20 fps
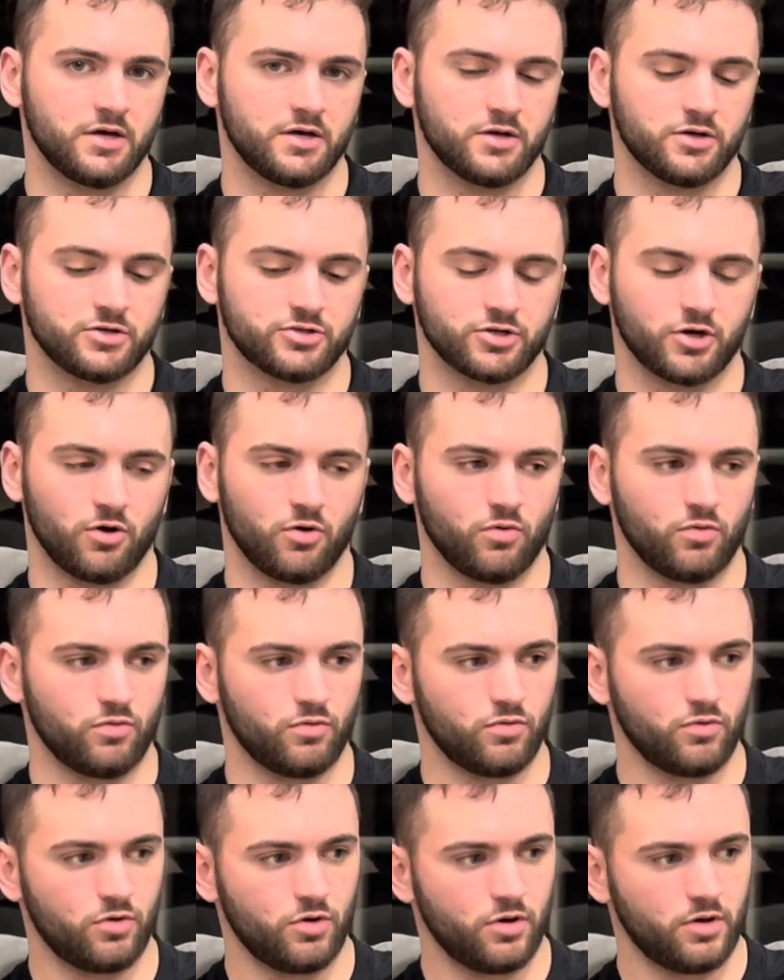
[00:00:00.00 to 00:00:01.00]
So
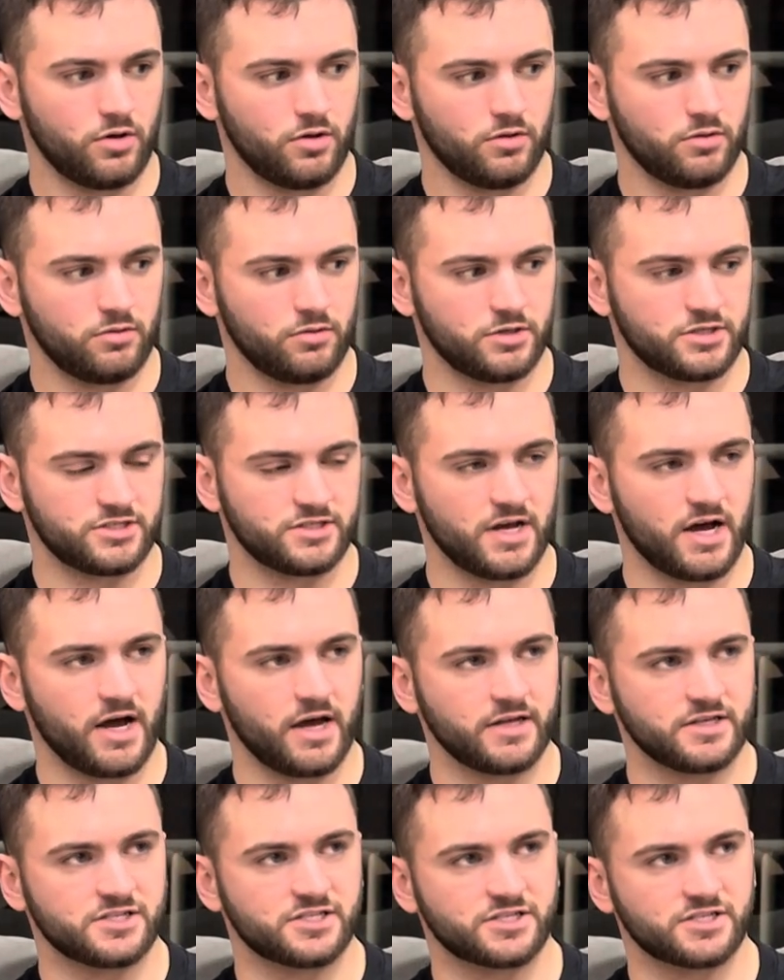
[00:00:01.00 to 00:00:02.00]
it's not
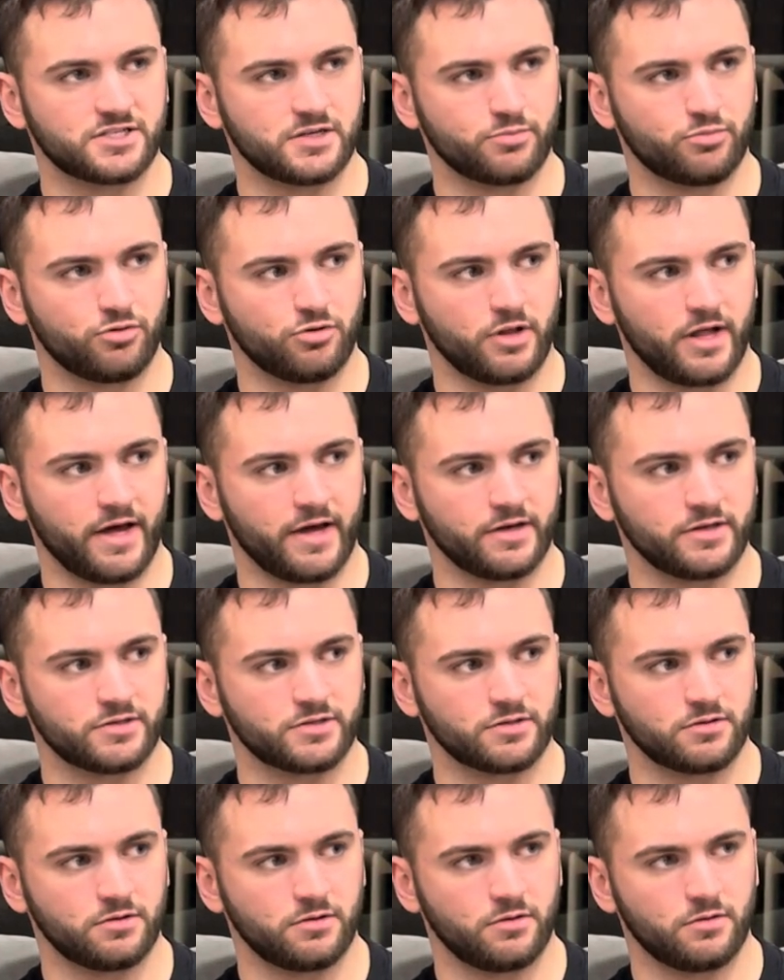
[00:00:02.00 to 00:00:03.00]
as simple
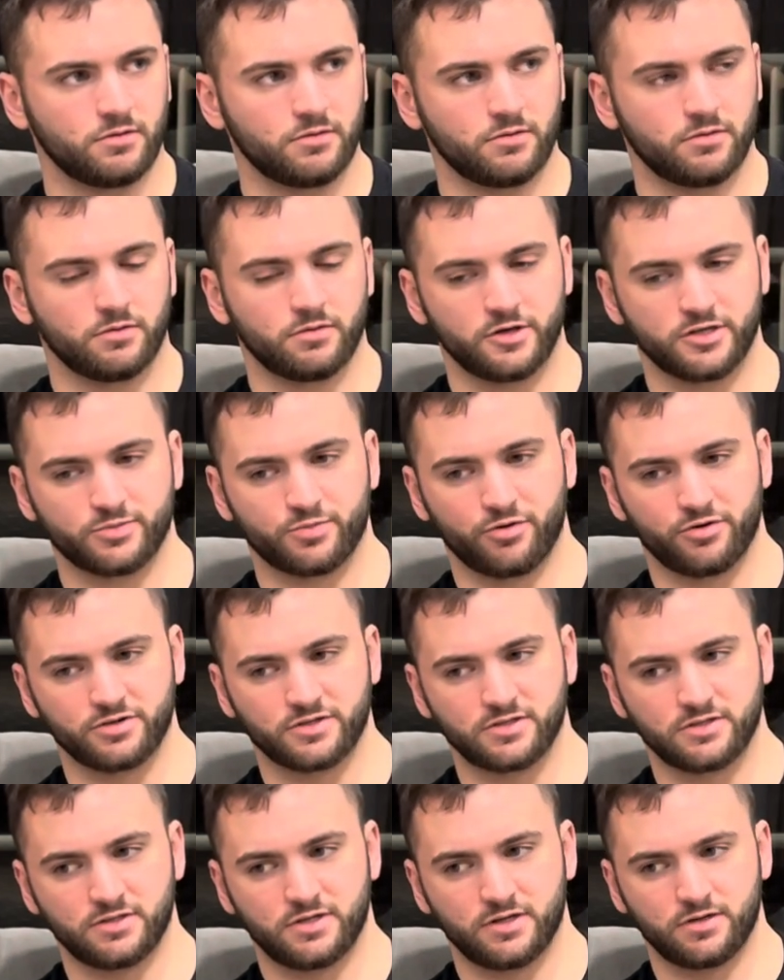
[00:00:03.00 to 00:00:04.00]
as this
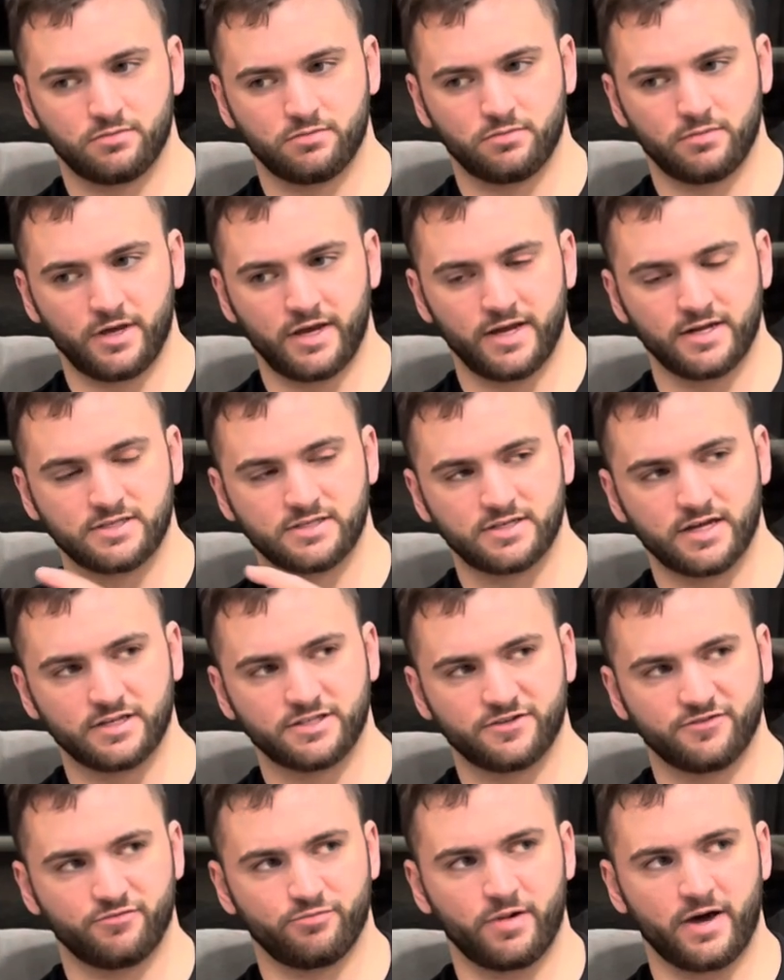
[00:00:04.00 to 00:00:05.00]
person did 8 sets
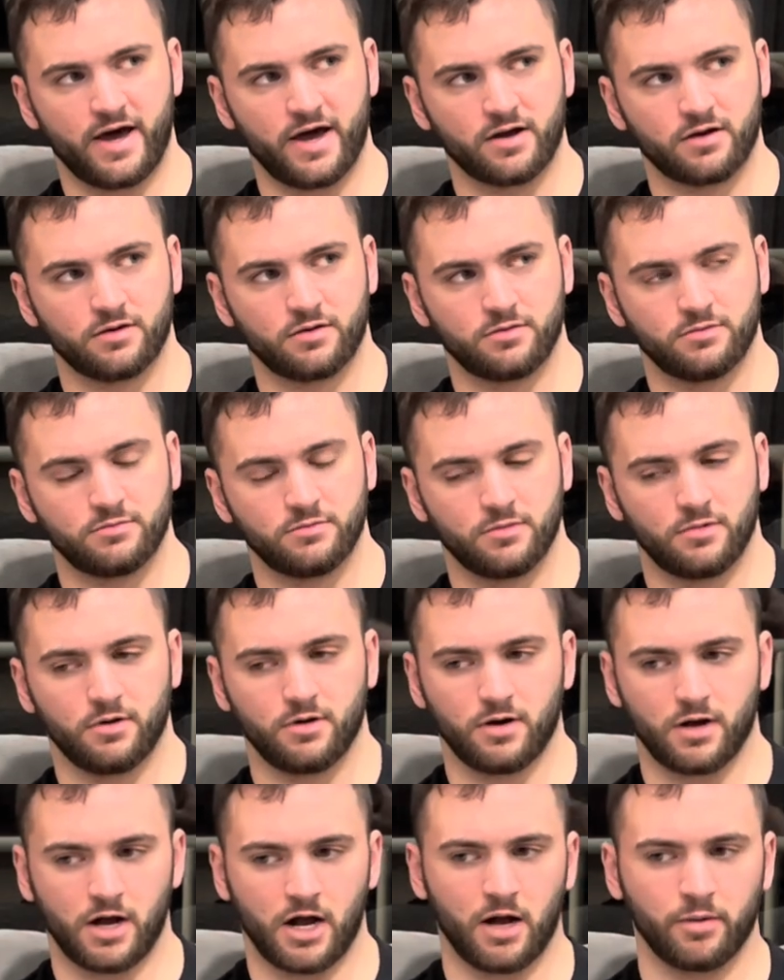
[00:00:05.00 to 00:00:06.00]
of back,
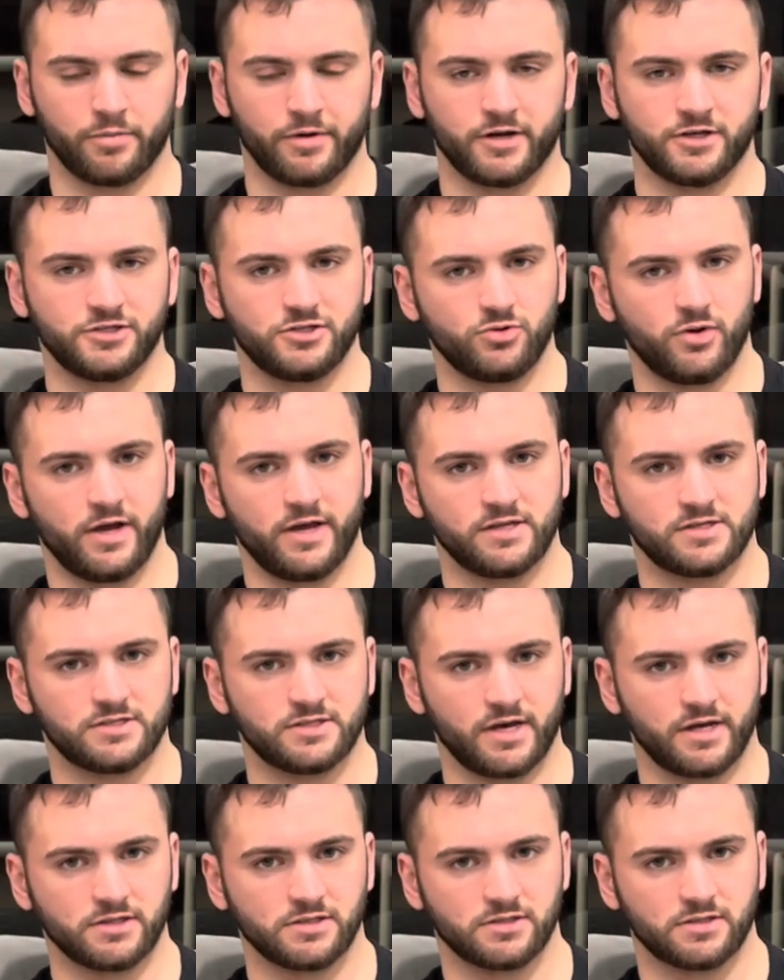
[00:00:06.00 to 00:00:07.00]
I'm going to do 8
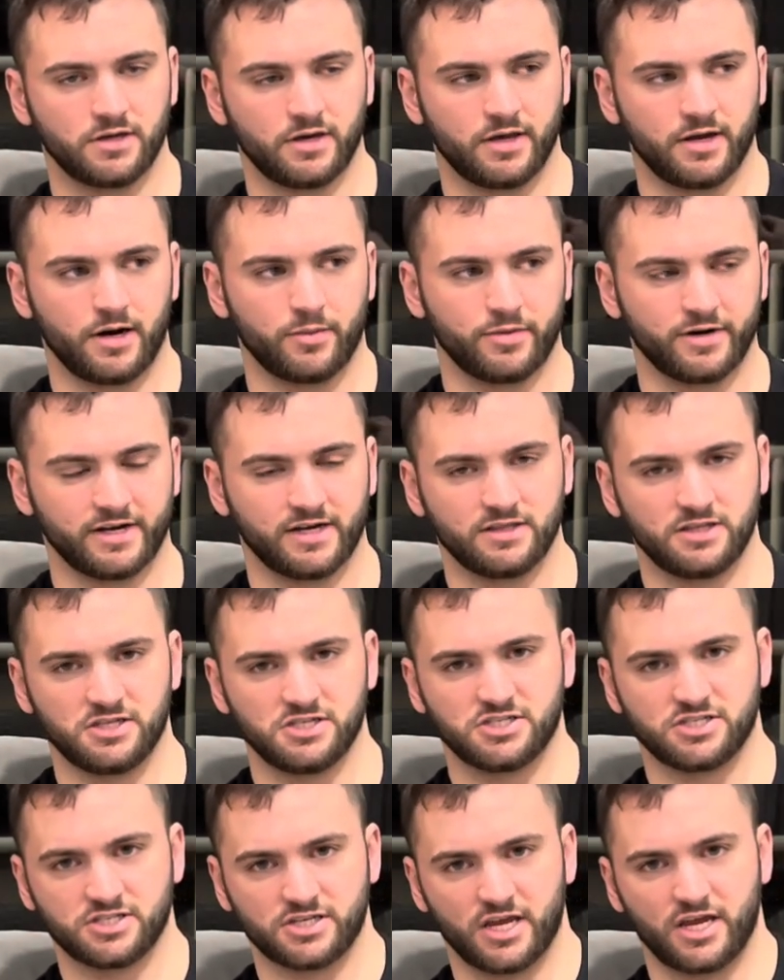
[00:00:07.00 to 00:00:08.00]
sets, and I'm going to get the
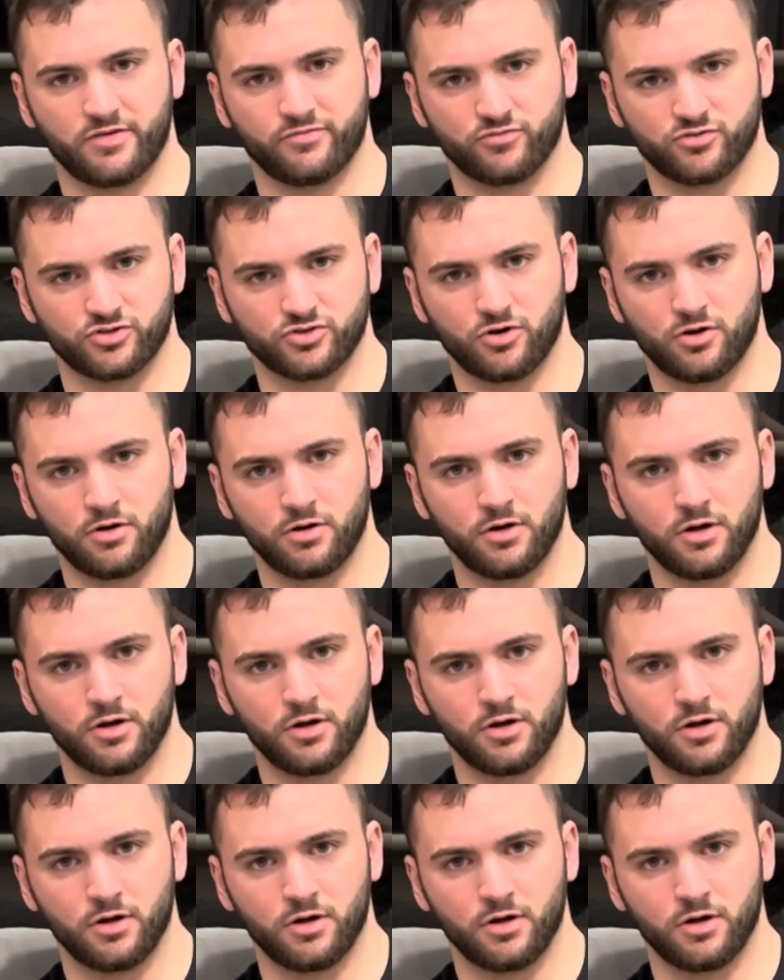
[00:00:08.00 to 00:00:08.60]
same result.